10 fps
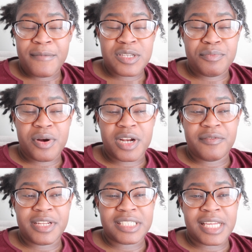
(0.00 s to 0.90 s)
so part
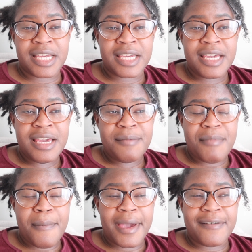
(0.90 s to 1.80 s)
of it is like,
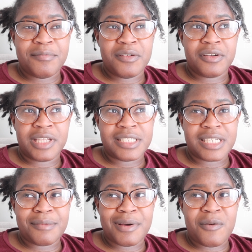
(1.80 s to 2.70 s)
maybe I have to be
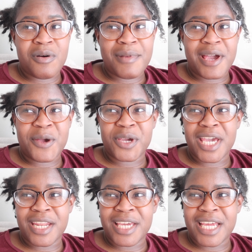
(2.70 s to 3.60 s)
realistic about what my hair
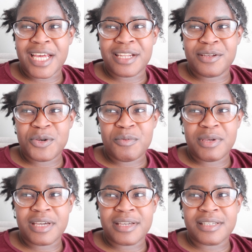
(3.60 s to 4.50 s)
can and cannot do
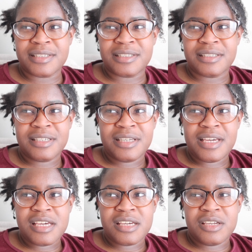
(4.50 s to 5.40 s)
because,
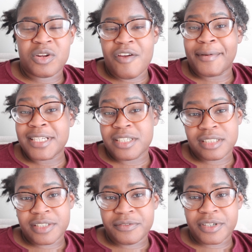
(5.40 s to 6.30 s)
you know, everybody's hair is
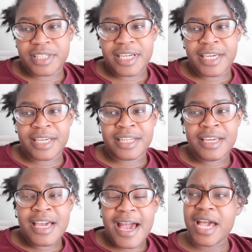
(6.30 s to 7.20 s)
different. And
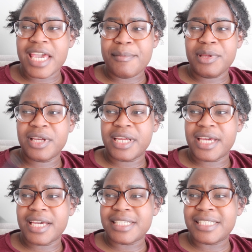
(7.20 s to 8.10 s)
I can't be looking
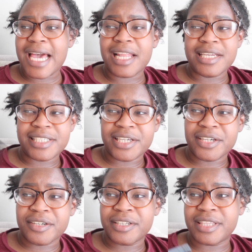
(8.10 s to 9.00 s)
at Sally's
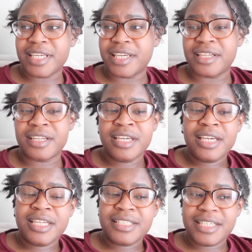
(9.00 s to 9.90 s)
hair and thinking,
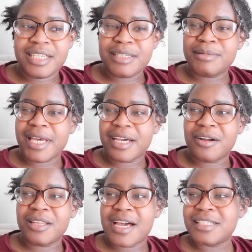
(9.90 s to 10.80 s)
damn, like
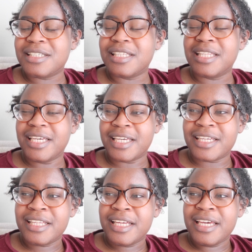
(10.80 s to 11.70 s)
her locks look
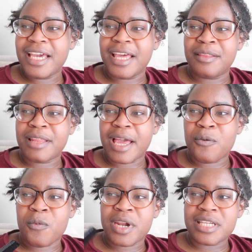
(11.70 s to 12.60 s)
lit. And
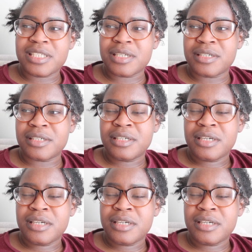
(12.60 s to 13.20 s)
like wanting to